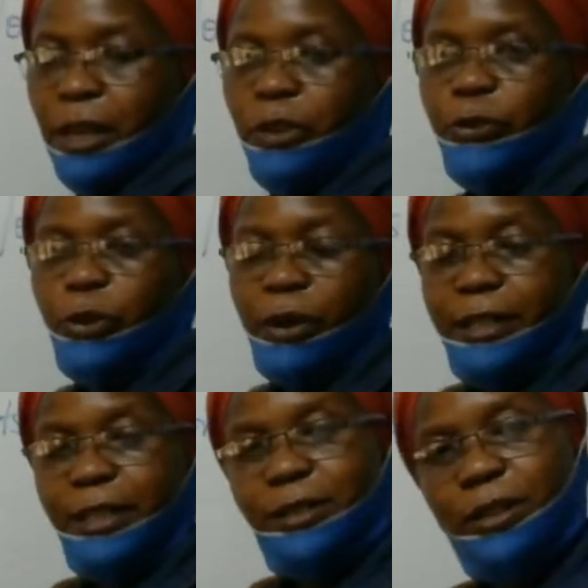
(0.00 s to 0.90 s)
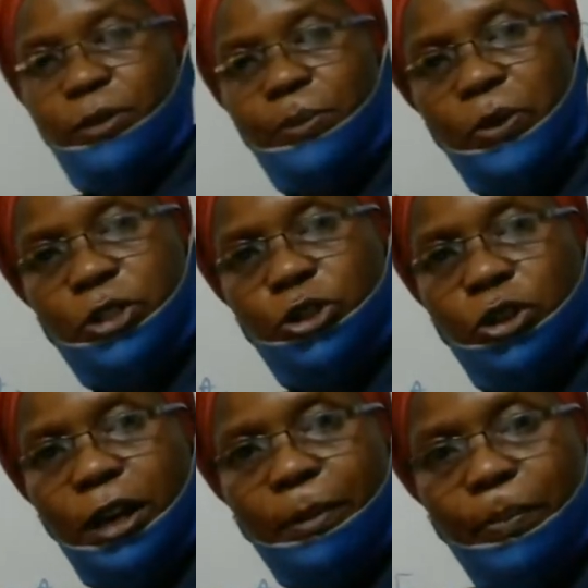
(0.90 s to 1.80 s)
If you're writing the report in your
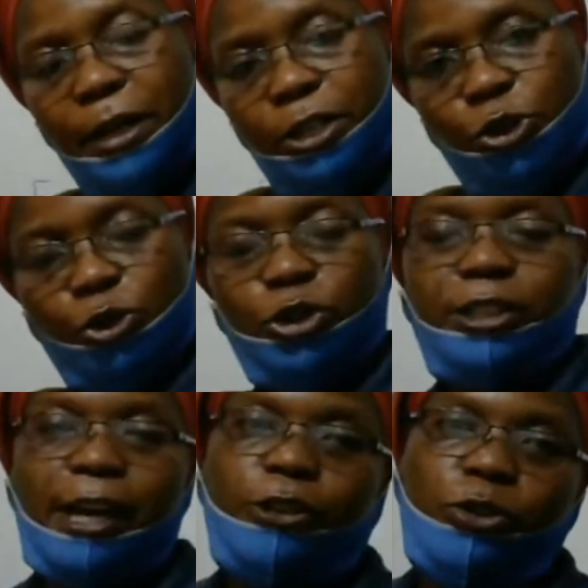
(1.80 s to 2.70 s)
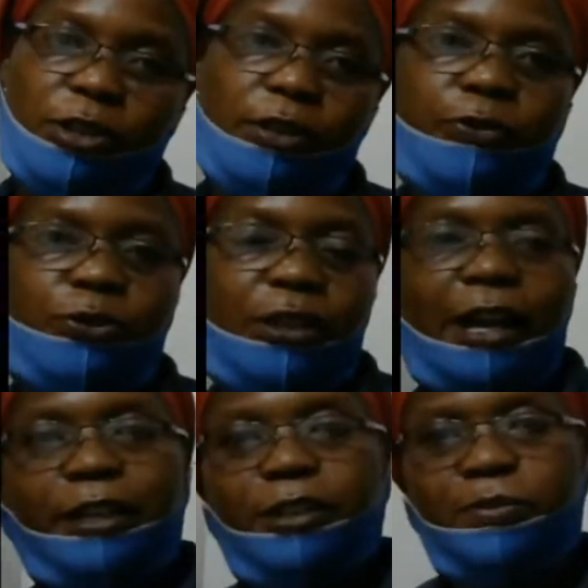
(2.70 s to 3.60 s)
company, do not tie yourself to the
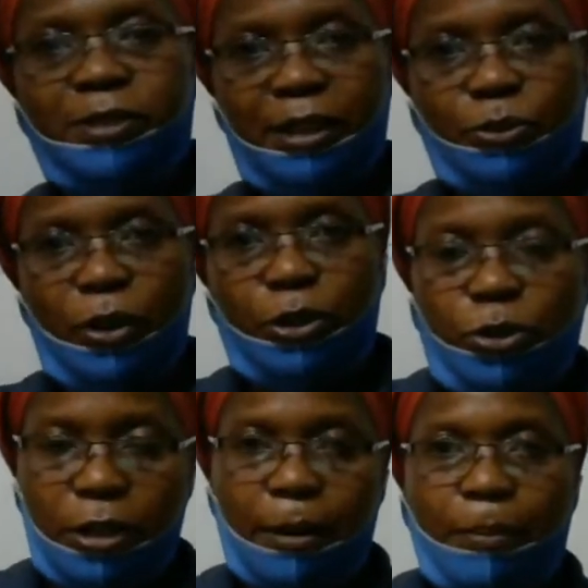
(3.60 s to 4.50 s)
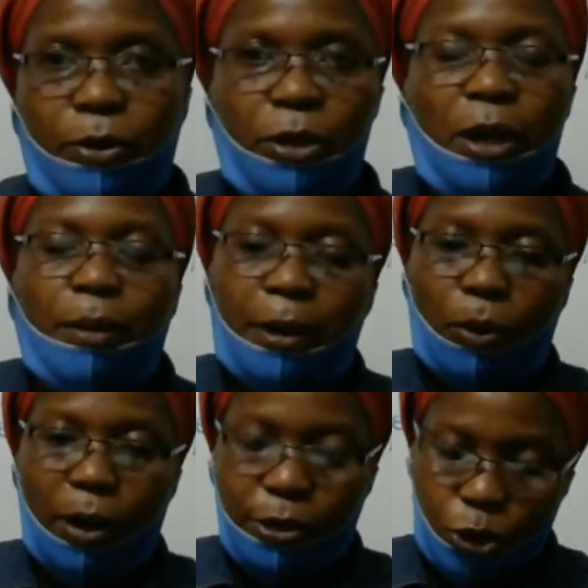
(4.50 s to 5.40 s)
items that we are talking about. But I
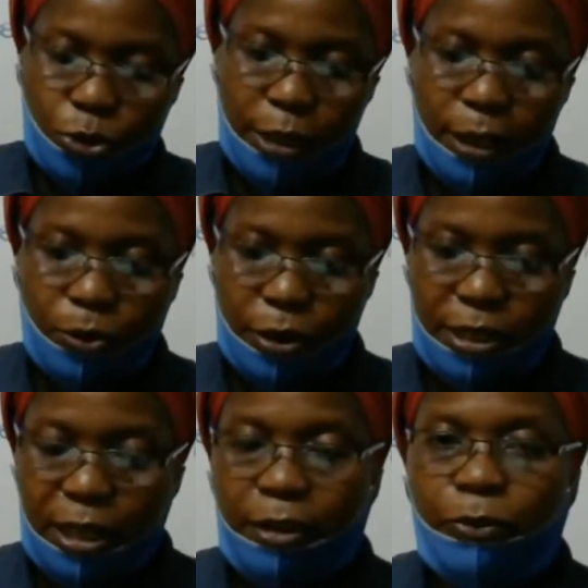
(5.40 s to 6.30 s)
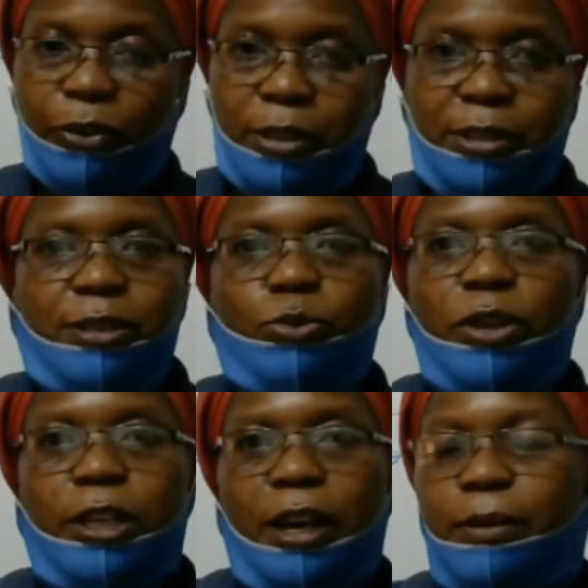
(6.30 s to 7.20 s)
want to lay great emphasis
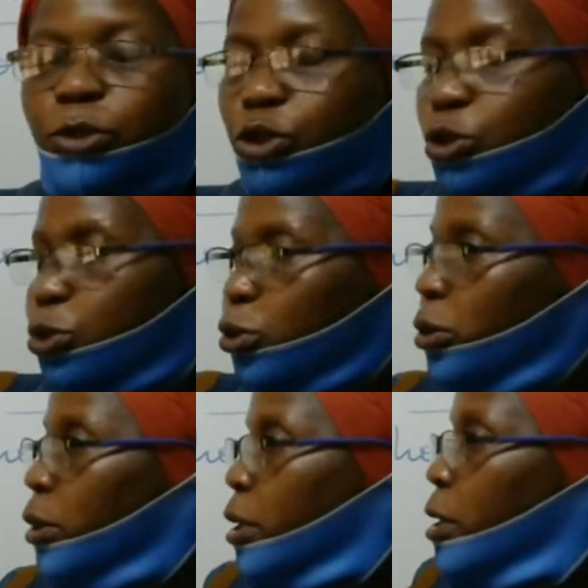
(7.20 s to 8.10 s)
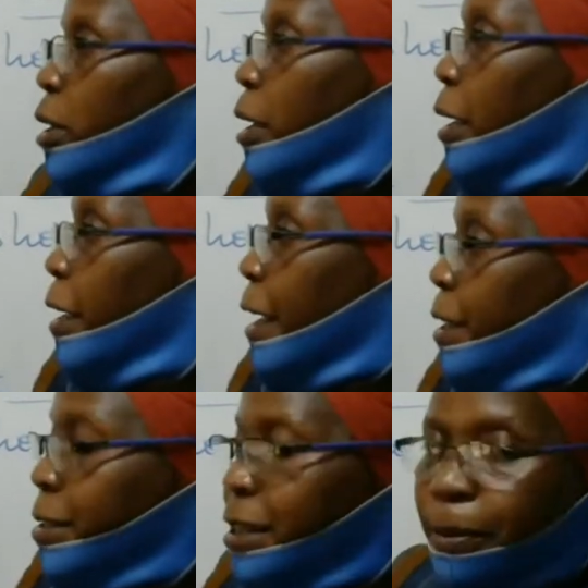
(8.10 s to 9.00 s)
when it comes to
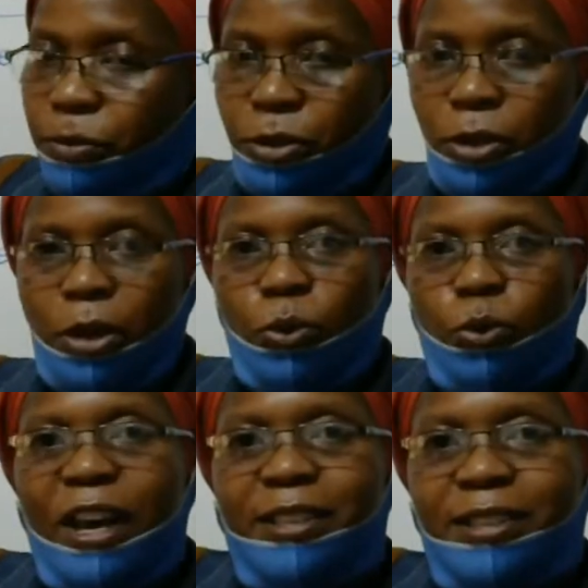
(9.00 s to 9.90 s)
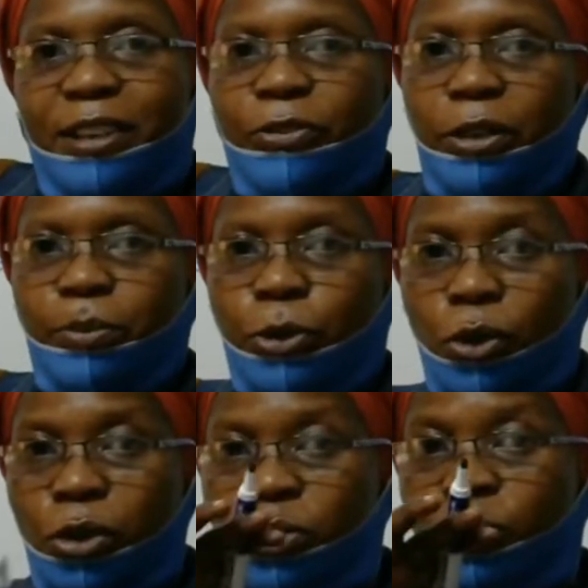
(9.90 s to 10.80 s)
exams. Why 7?
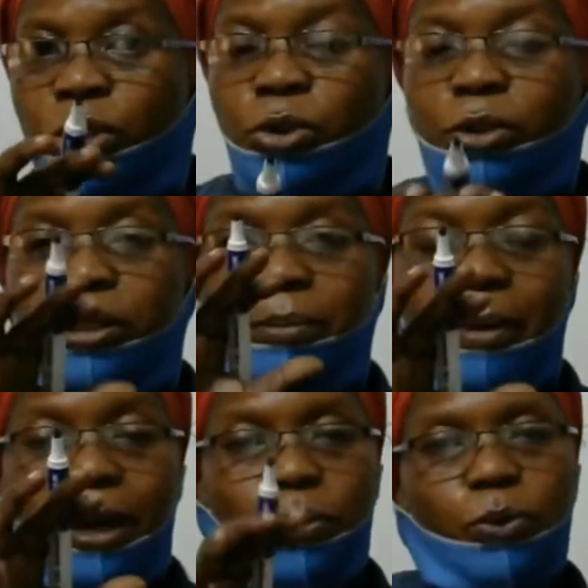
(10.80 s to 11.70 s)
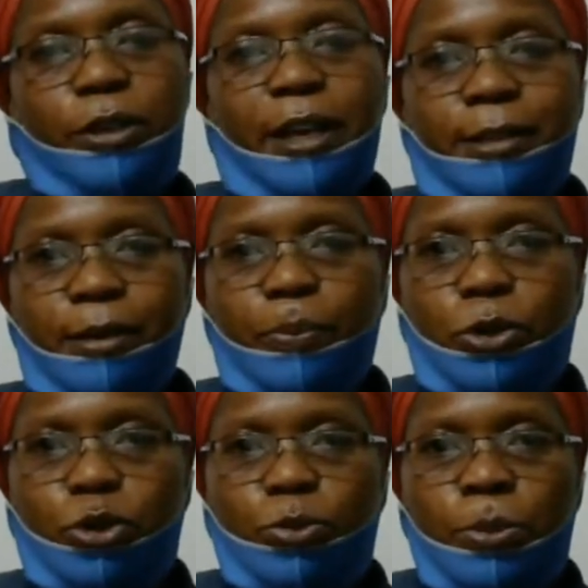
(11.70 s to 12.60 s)
Because we know the mark we are
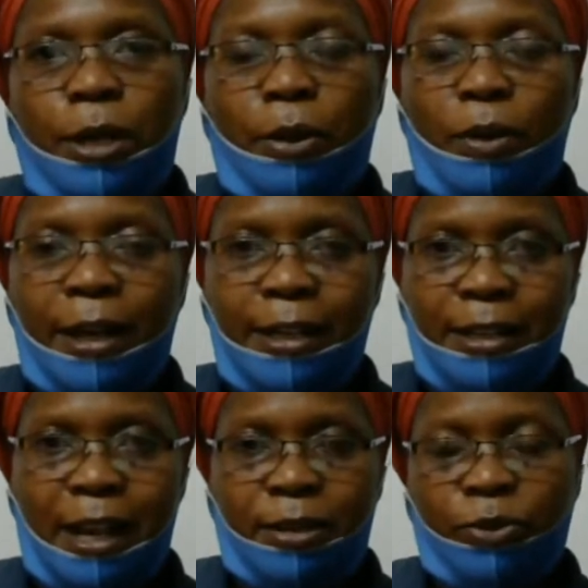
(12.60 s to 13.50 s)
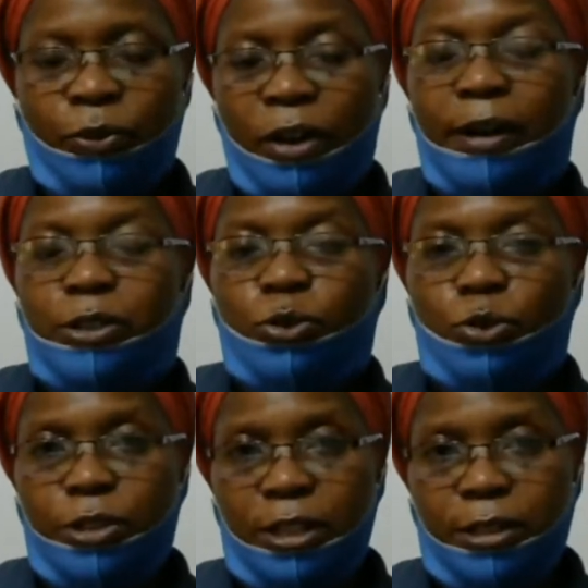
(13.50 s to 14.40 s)
supposed to be awarded as far as
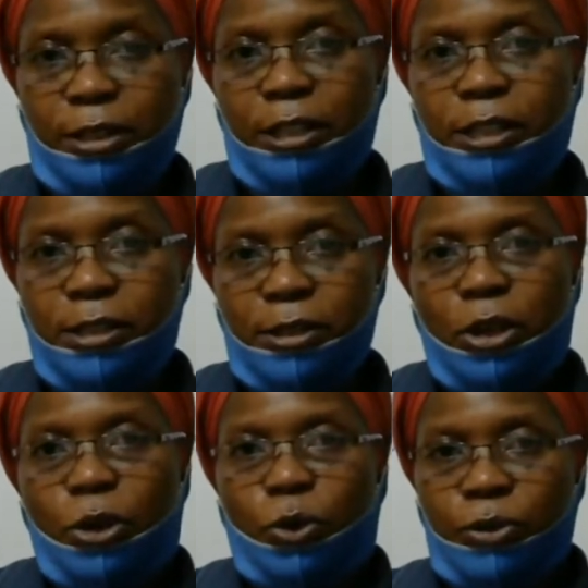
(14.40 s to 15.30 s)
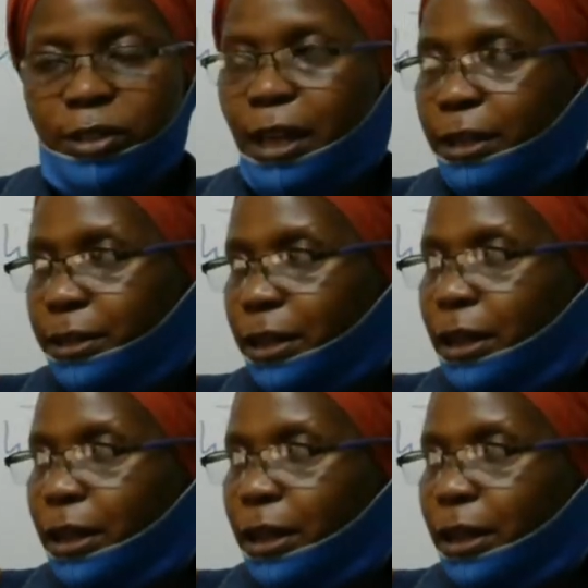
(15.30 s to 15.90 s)
content is concerned.